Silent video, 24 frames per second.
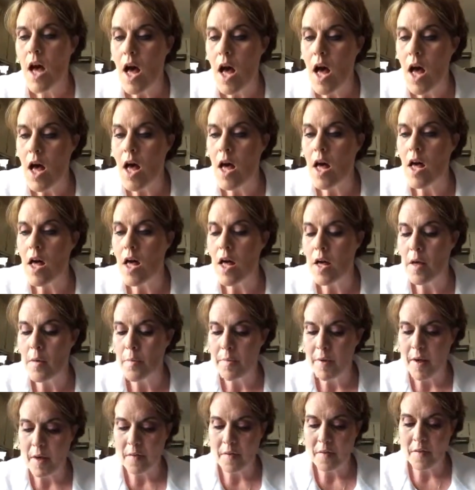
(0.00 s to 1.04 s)

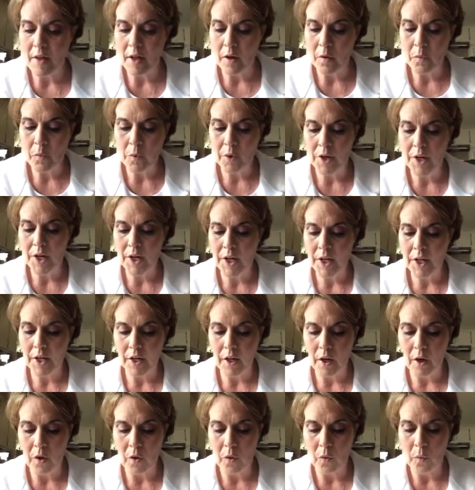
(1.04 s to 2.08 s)
And then we're gonna
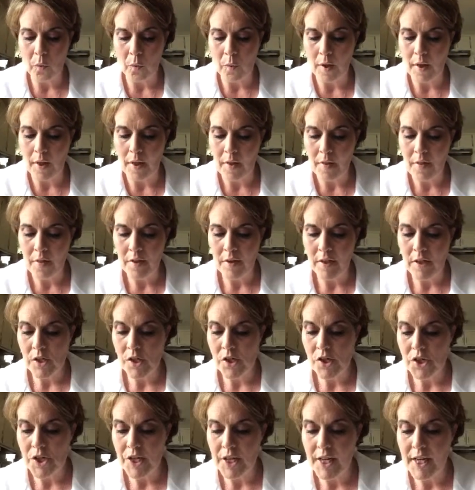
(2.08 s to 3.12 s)
go with
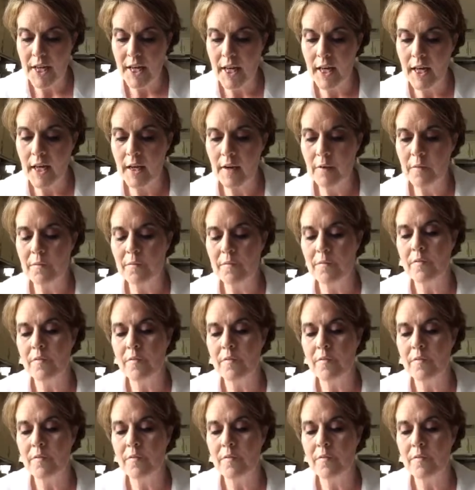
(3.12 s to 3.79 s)
Cheeky,